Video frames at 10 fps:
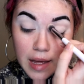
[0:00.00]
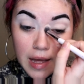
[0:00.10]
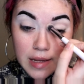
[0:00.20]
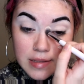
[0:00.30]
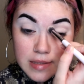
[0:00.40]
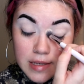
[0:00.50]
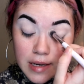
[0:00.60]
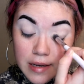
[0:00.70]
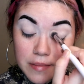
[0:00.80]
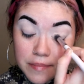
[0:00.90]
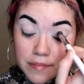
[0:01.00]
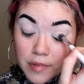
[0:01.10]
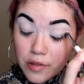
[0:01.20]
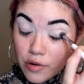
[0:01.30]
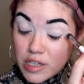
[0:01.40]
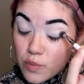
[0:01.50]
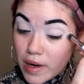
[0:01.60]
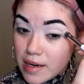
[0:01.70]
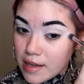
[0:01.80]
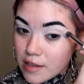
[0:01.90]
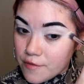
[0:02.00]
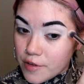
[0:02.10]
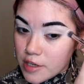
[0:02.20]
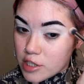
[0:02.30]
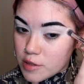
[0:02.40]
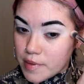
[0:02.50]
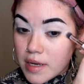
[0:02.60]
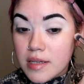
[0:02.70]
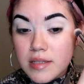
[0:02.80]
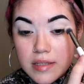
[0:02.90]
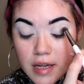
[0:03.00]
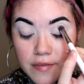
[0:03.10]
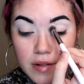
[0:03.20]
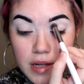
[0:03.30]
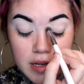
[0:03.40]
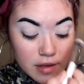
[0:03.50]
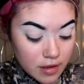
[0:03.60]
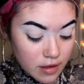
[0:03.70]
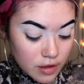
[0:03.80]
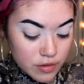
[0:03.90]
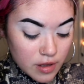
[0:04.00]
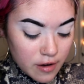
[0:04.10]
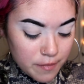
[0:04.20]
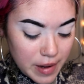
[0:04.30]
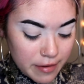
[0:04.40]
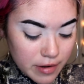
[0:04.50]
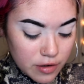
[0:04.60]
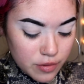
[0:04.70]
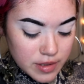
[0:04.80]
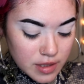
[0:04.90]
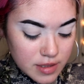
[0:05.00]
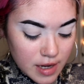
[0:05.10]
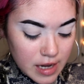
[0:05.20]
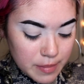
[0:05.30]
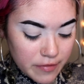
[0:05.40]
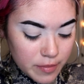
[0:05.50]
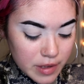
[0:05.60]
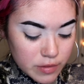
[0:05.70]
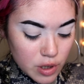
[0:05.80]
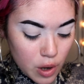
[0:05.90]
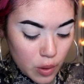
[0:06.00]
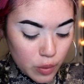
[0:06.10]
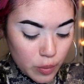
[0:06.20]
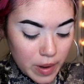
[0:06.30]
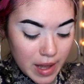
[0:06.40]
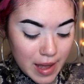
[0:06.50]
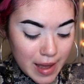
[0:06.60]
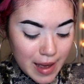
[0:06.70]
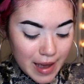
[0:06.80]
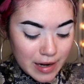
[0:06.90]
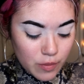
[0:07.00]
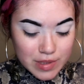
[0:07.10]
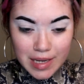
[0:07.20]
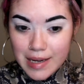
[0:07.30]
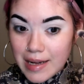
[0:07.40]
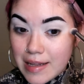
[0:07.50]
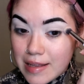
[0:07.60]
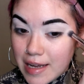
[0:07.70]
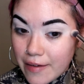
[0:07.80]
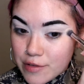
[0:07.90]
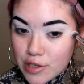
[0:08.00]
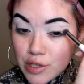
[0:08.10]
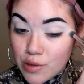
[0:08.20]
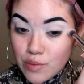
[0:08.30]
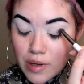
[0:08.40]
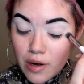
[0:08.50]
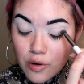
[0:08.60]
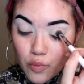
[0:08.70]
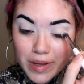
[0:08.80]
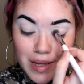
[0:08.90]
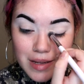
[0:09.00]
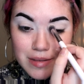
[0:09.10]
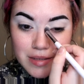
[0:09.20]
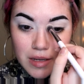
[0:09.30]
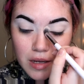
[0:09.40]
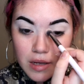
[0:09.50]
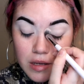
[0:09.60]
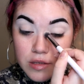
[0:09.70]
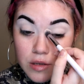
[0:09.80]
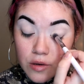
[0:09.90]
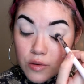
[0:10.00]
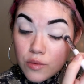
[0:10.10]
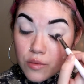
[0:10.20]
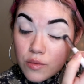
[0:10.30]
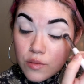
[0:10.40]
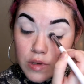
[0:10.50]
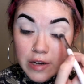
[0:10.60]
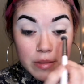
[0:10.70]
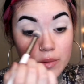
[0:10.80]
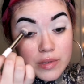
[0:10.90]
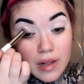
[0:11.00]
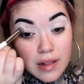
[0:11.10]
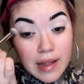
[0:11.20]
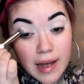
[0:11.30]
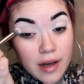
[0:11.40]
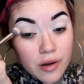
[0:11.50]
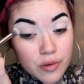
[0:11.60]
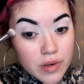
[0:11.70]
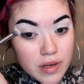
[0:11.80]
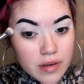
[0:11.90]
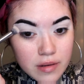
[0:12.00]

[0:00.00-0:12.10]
And the only reason why I didn't like the footage is because I feel like there was a lot of background noise at the time. Everybody was home, and it was like in the afternoon, like on a weekend, so everybody was loud.